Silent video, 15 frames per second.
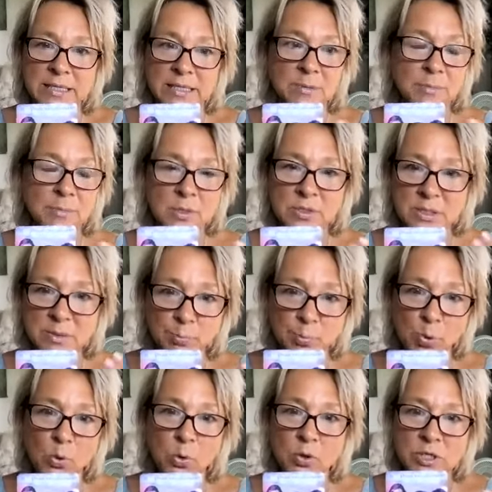It's the most
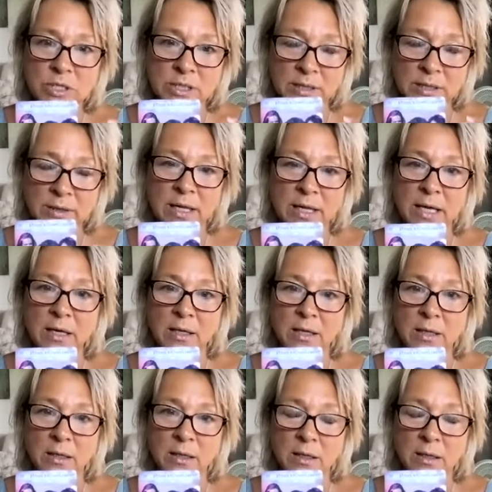important thing.
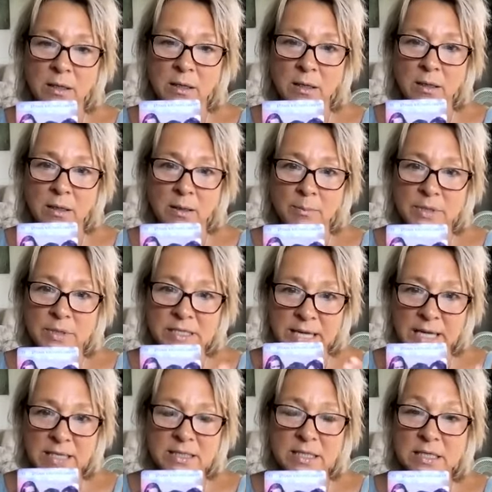
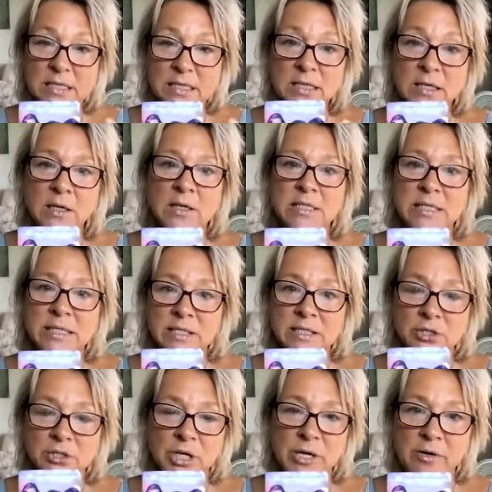Protect it, guard it,
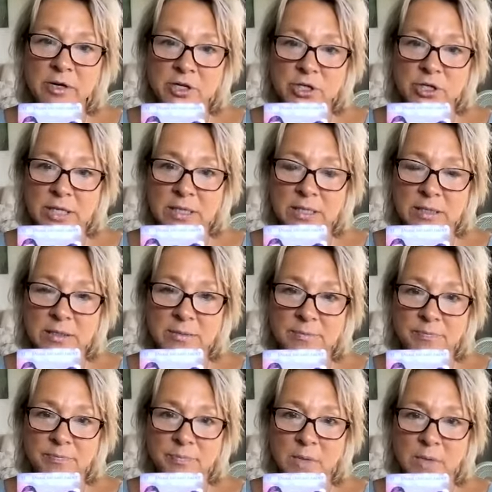cherish it.
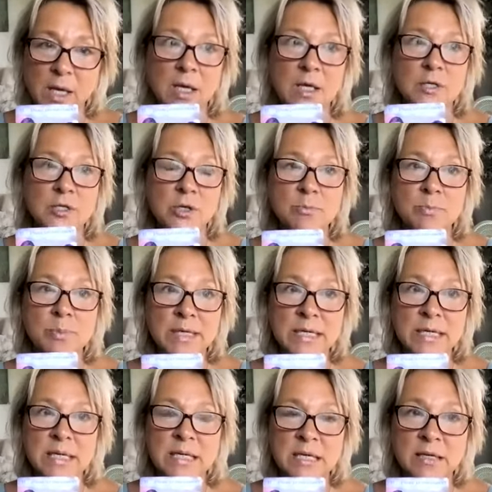Don't
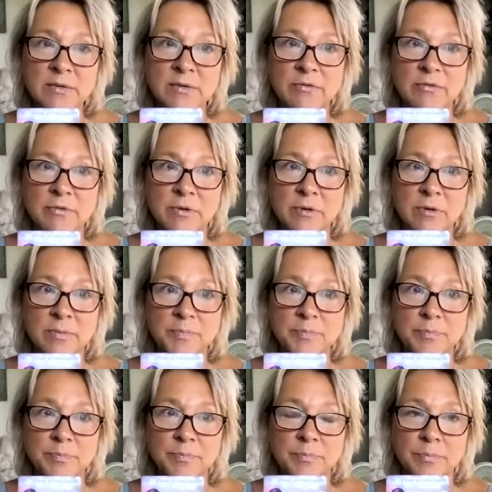believe
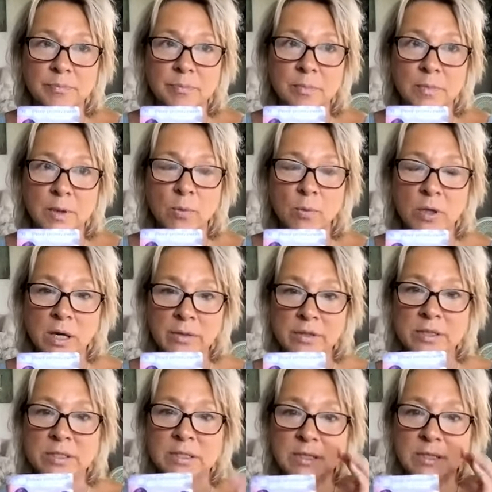what
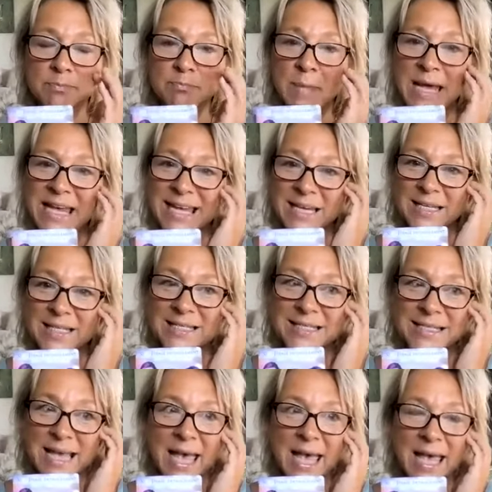others may
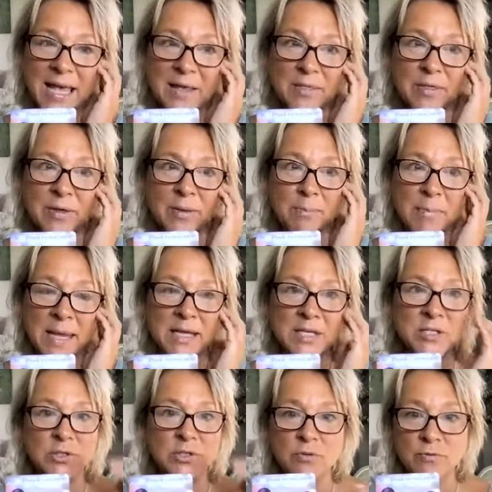say that
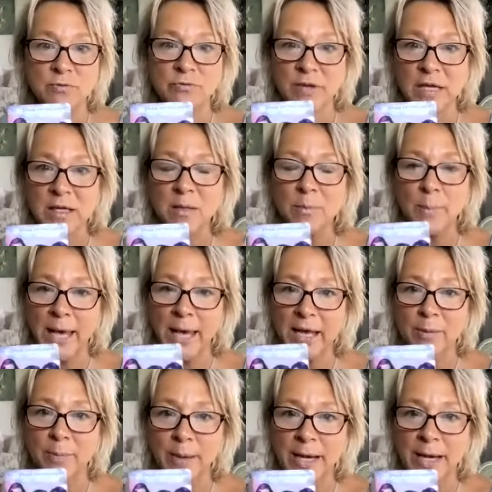makes you feel bad
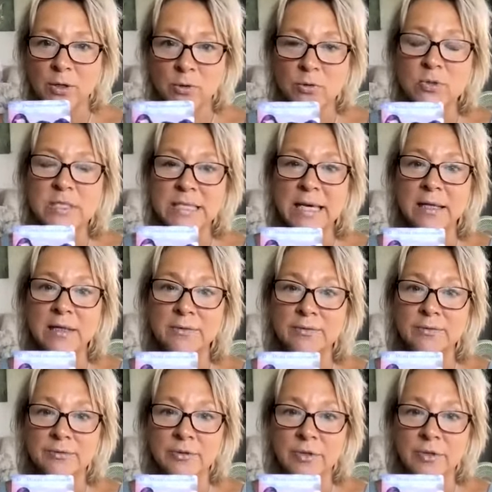about yourself.